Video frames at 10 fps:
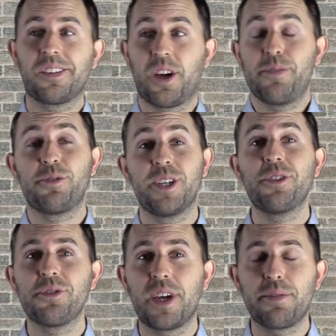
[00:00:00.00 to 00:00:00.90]

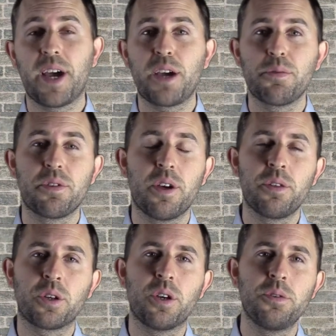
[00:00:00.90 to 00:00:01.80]
conversations I've had with
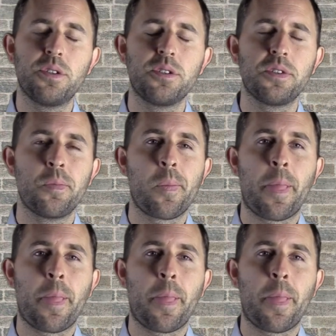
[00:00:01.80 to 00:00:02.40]
other coaches.